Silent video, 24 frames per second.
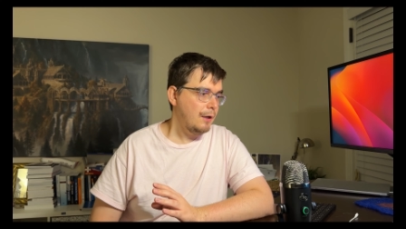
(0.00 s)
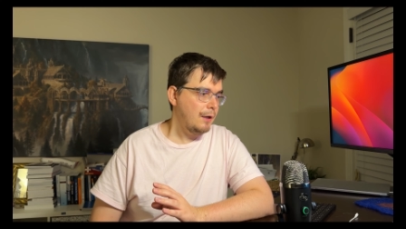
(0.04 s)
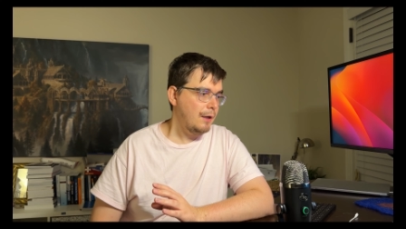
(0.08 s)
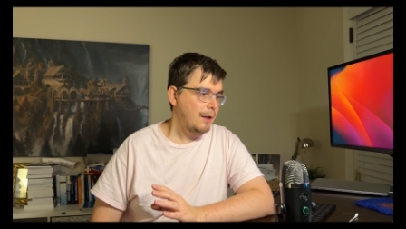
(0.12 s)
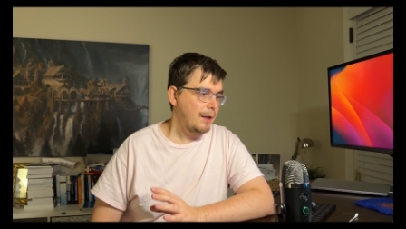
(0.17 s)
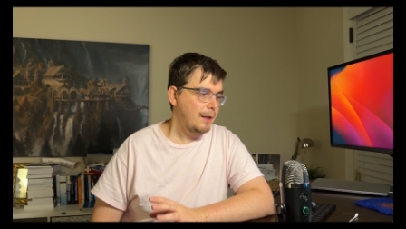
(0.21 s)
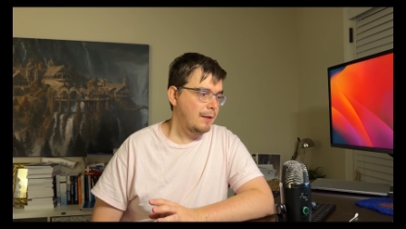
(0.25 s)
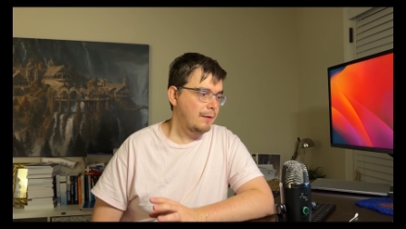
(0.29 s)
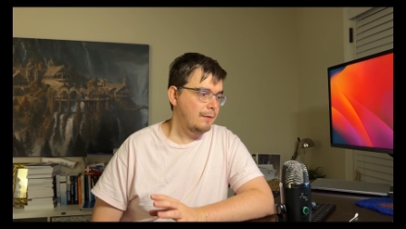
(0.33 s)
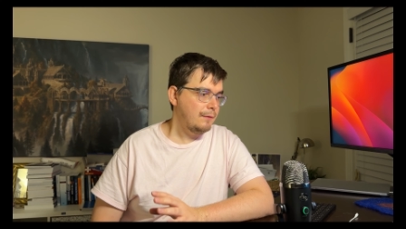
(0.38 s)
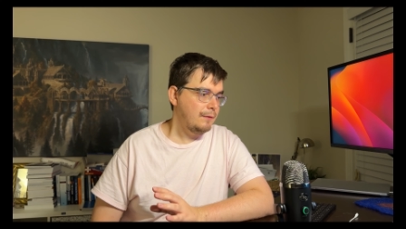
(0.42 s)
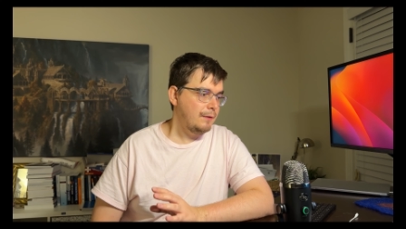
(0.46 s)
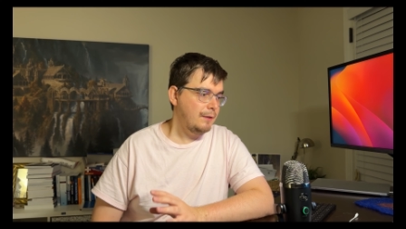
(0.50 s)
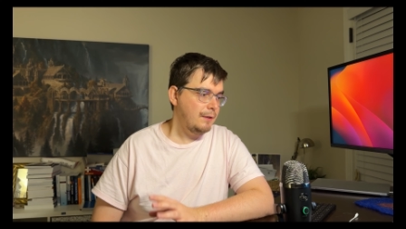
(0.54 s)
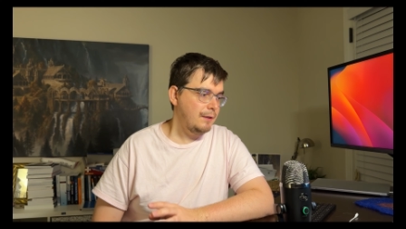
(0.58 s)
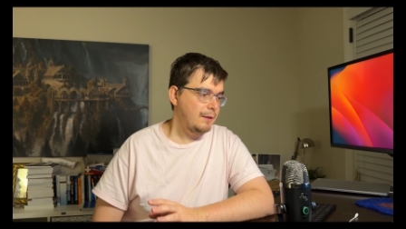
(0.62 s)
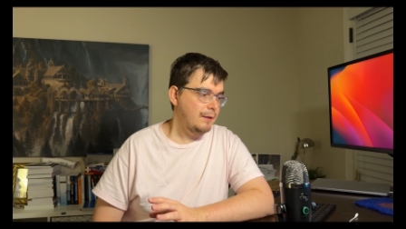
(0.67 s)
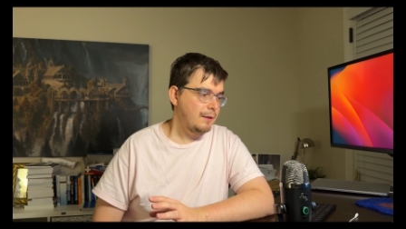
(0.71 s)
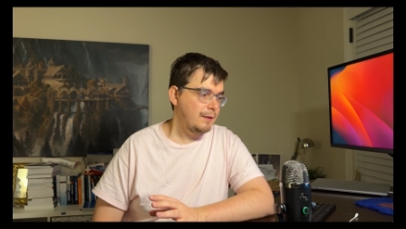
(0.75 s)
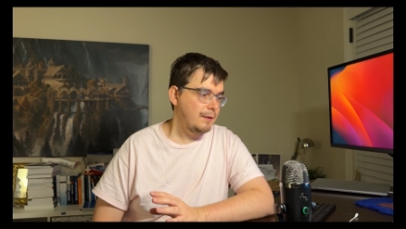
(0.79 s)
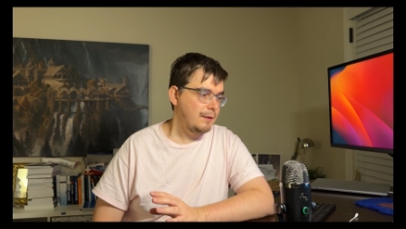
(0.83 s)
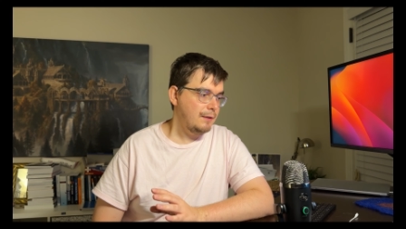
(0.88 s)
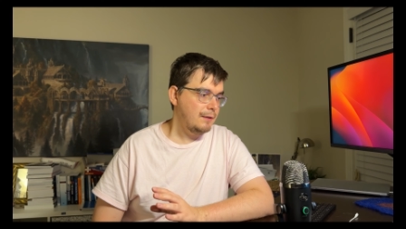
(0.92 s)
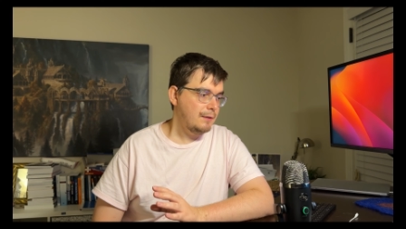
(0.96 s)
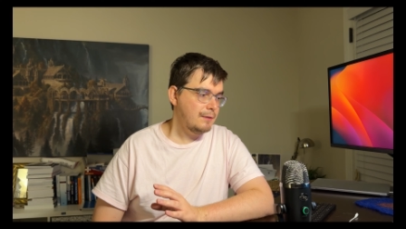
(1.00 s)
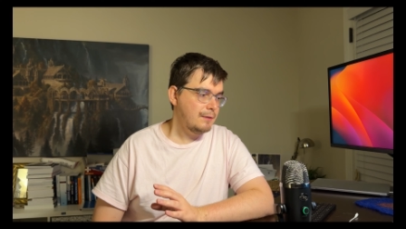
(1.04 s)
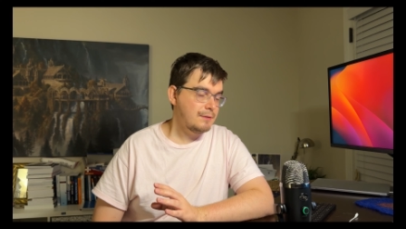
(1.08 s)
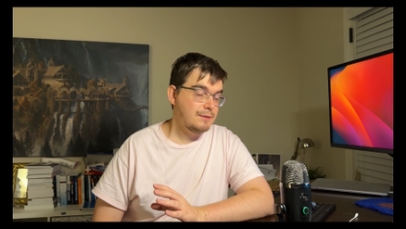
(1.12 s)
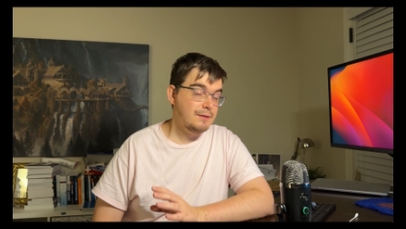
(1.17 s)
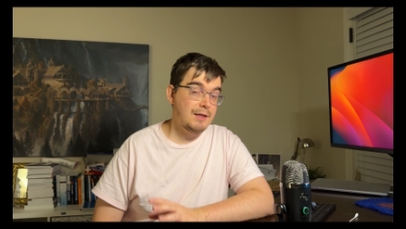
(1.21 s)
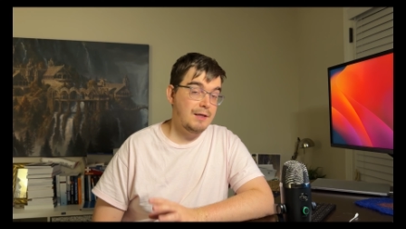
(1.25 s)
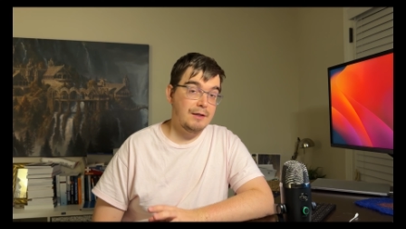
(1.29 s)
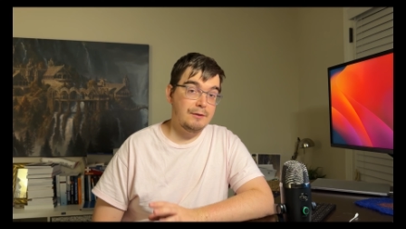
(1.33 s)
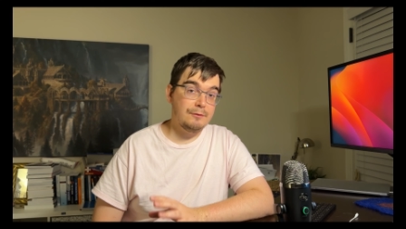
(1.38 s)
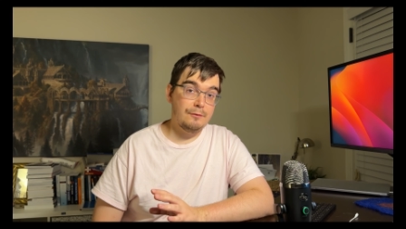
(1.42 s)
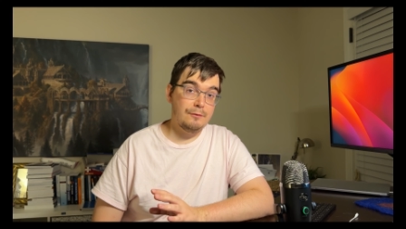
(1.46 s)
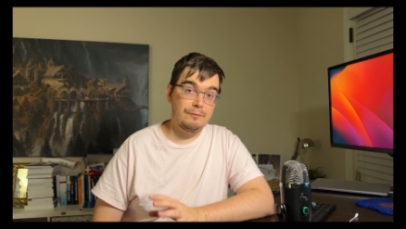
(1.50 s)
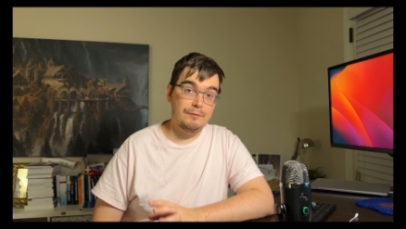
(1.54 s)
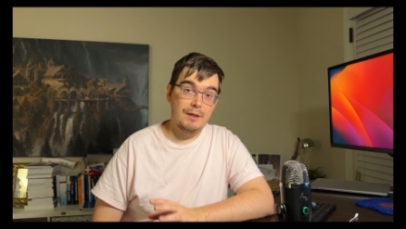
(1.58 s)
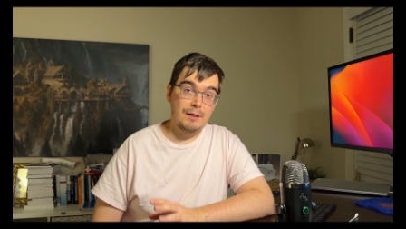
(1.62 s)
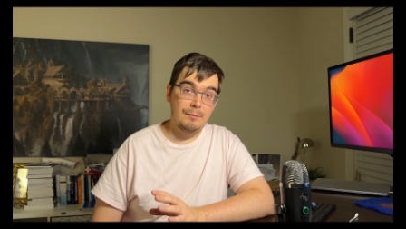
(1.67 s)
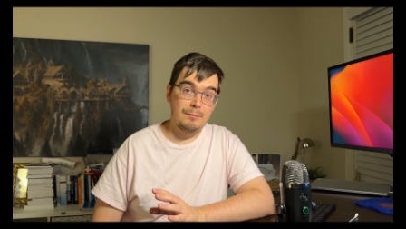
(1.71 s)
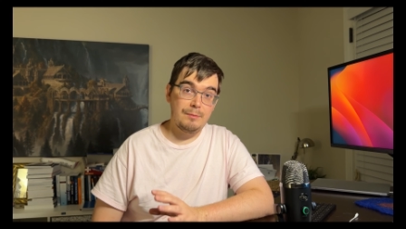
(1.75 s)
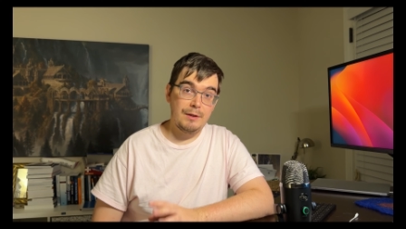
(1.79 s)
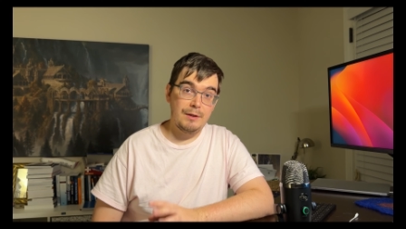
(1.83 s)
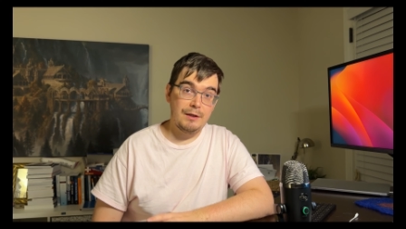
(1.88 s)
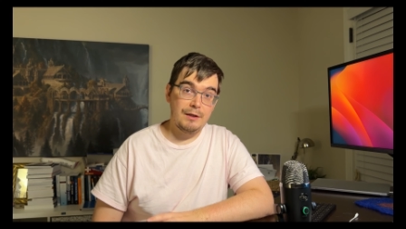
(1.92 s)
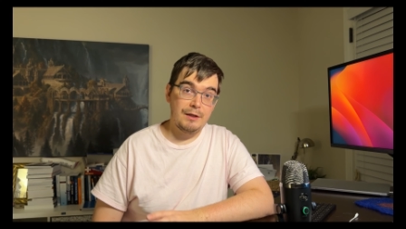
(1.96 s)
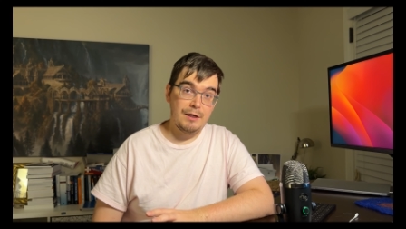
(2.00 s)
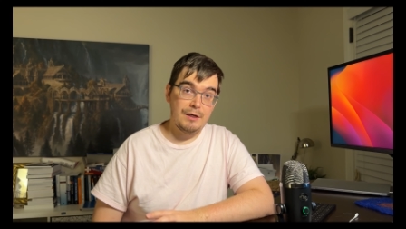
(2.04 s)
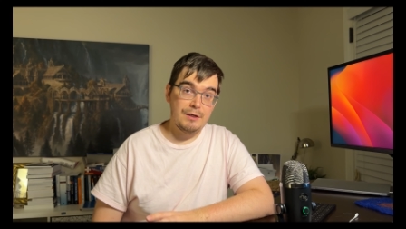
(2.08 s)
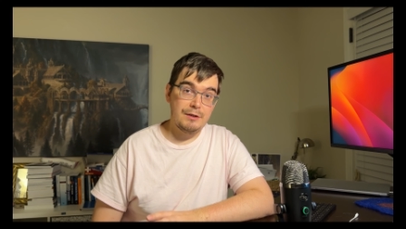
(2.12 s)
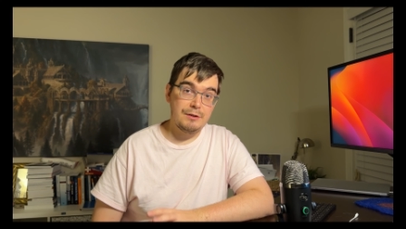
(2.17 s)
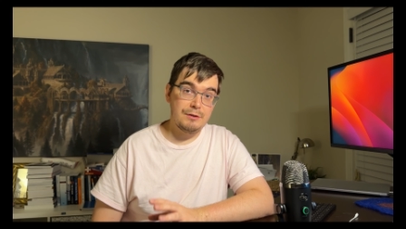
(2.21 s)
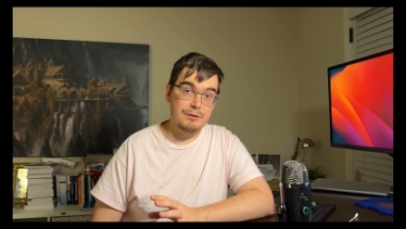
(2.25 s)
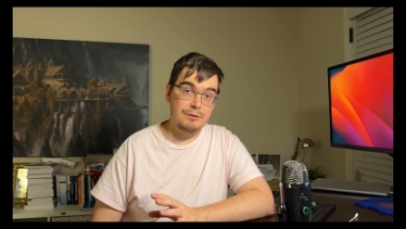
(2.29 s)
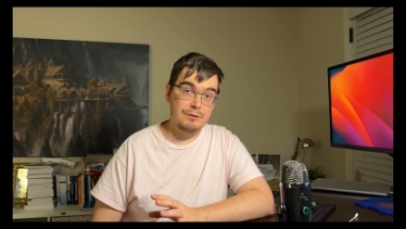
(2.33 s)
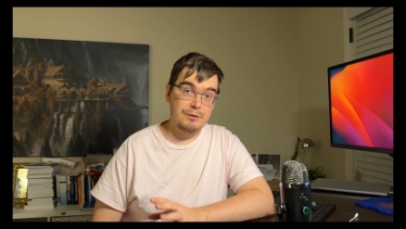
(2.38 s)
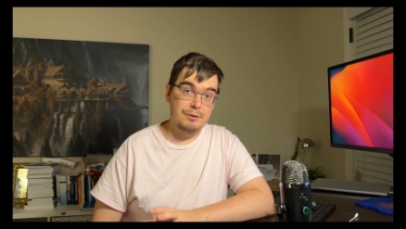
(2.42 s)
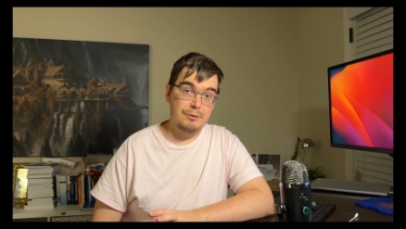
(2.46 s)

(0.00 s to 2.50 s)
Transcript: at the start of the application,